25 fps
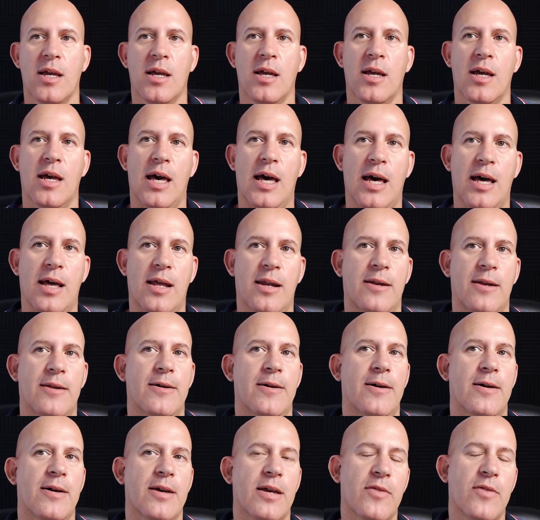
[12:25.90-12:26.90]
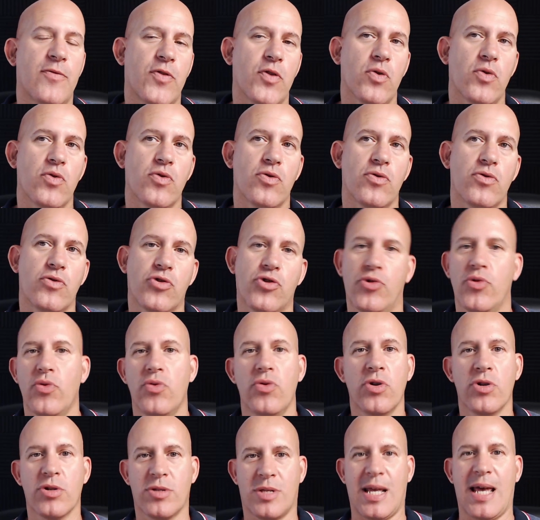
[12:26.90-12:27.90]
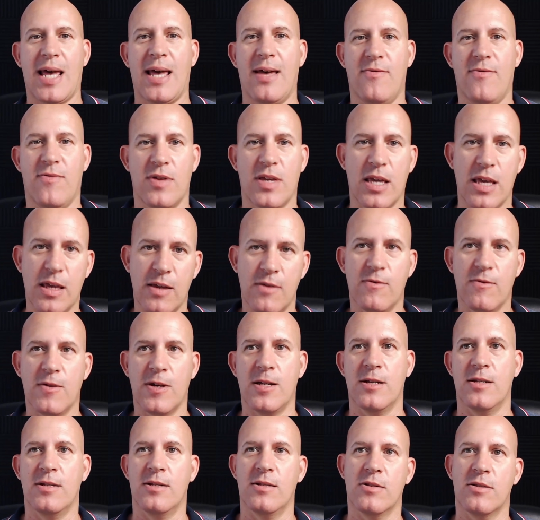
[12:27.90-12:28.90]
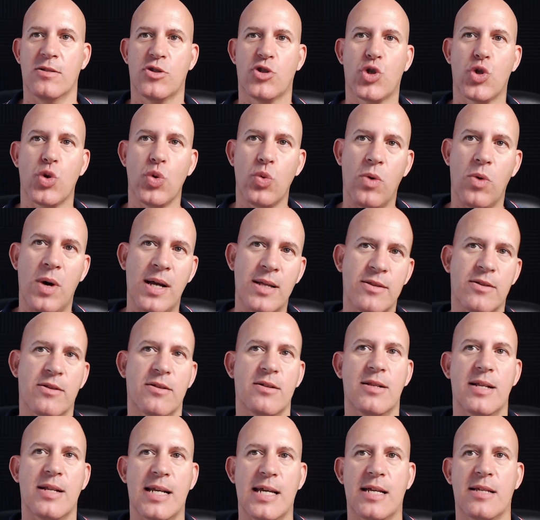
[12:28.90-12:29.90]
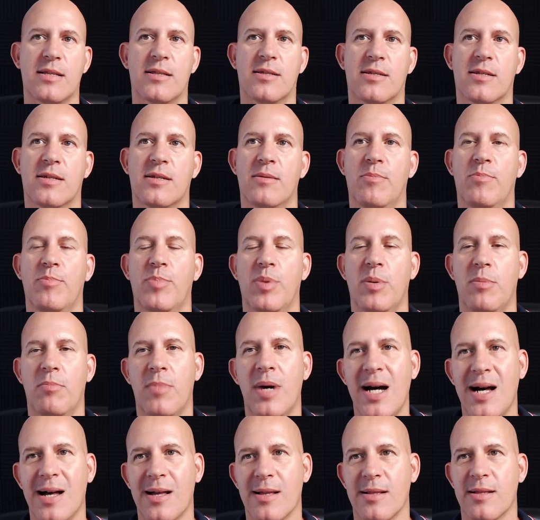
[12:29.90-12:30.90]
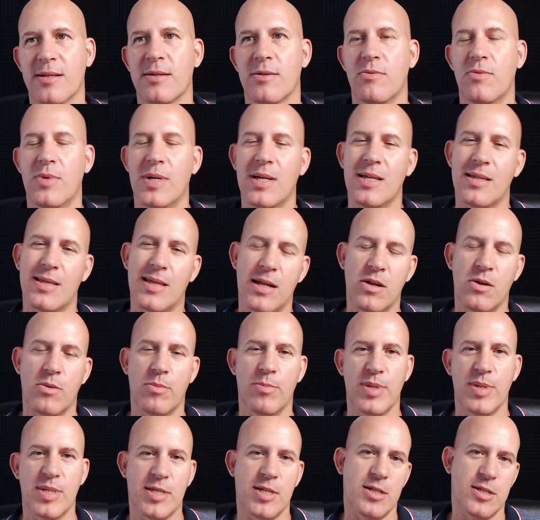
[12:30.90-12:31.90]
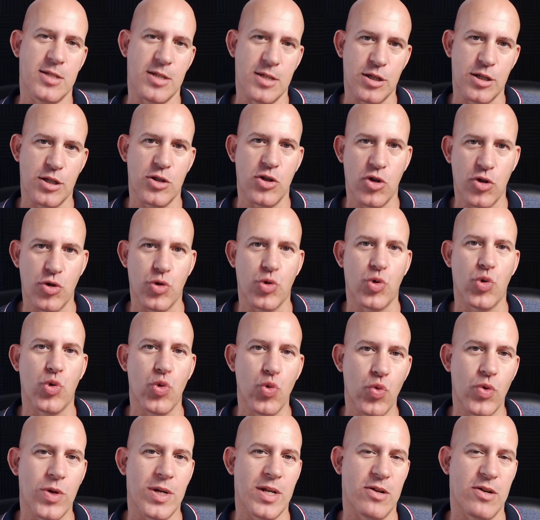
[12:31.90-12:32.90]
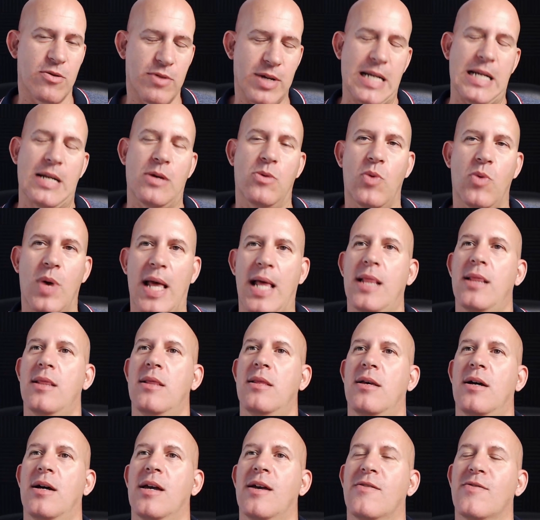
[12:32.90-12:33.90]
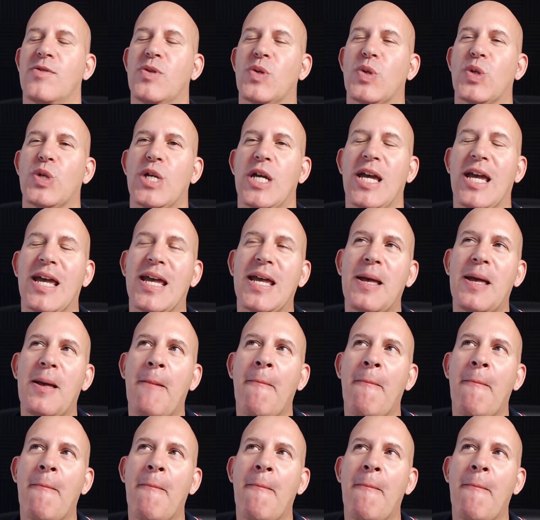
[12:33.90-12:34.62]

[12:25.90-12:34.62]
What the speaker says: And if you do not have even 200 leads per month, well, then your business is not doing really well, I have to say.